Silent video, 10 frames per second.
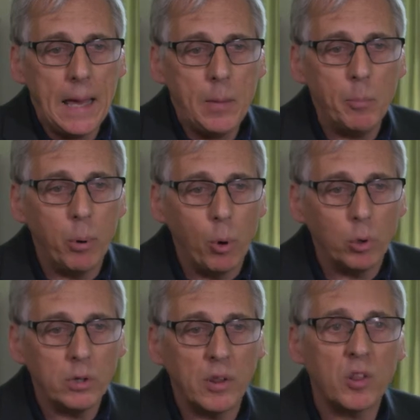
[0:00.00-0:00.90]

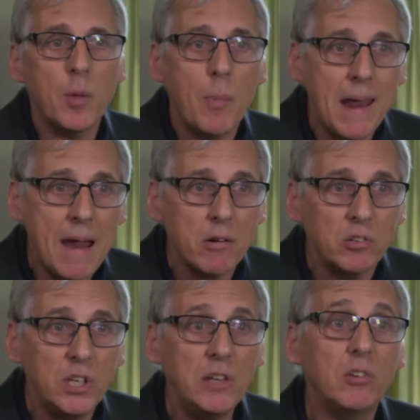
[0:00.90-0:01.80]
important
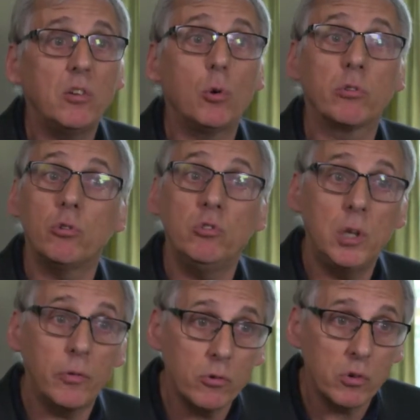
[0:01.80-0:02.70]
similarities and also
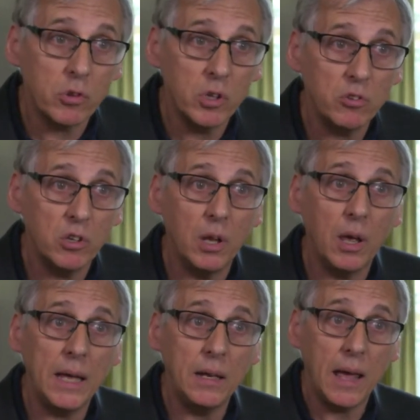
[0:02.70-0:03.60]
differences in,
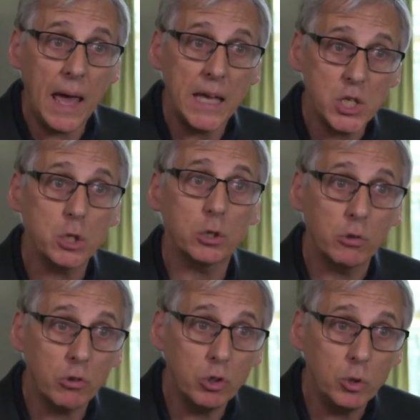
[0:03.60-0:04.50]
in Asian
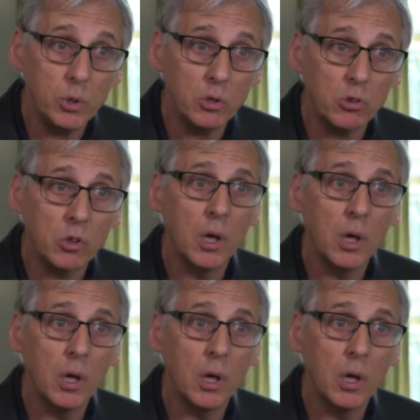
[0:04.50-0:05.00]
consumers